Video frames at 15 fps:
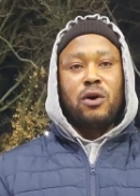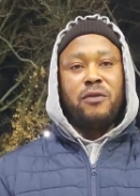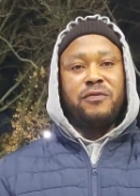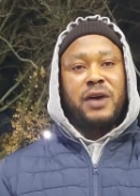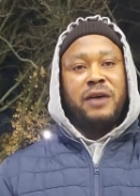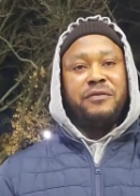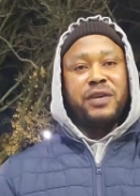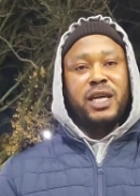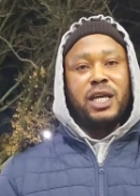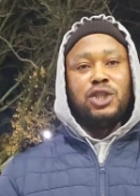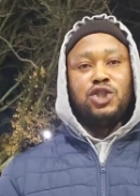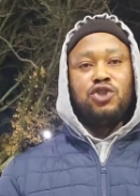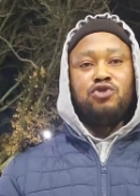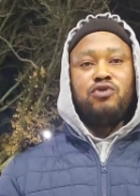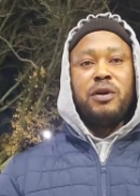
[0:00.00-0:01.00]
of
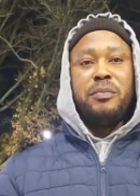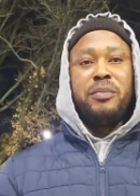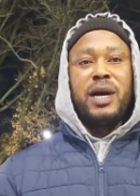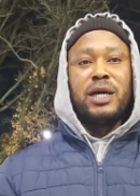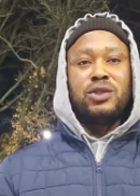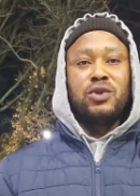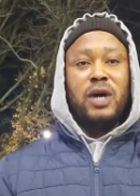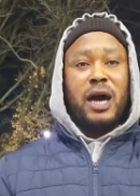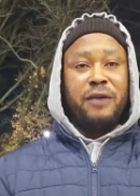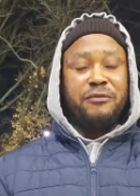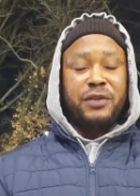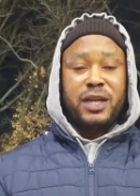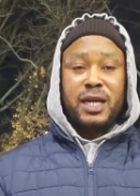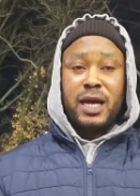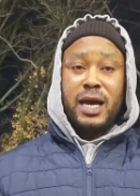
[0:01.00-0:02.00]
African children back to
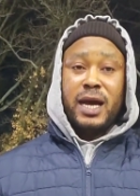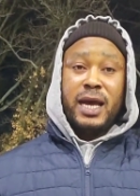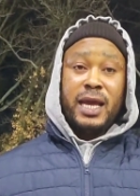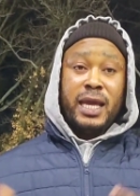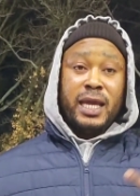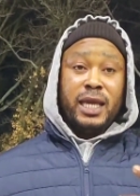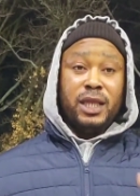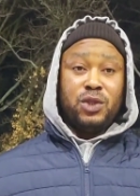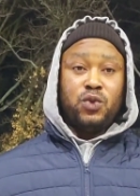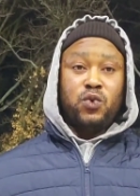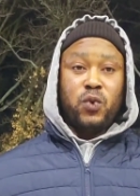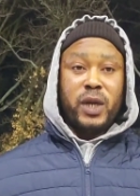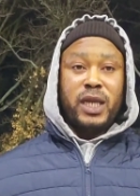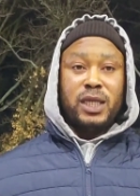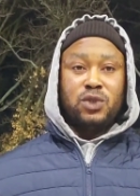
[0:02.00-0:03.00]
Africa in
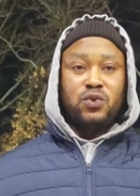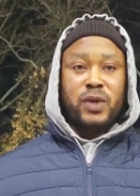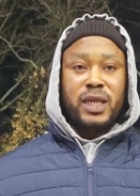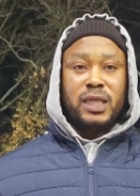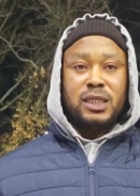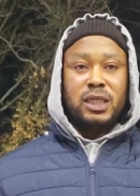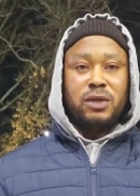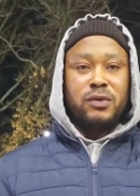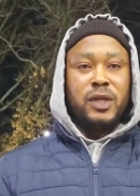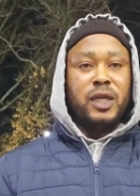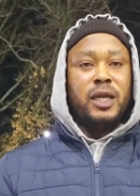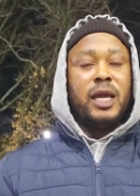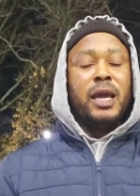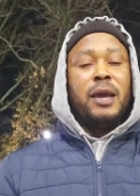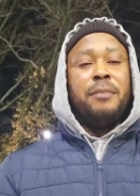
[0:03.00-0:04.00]
2023.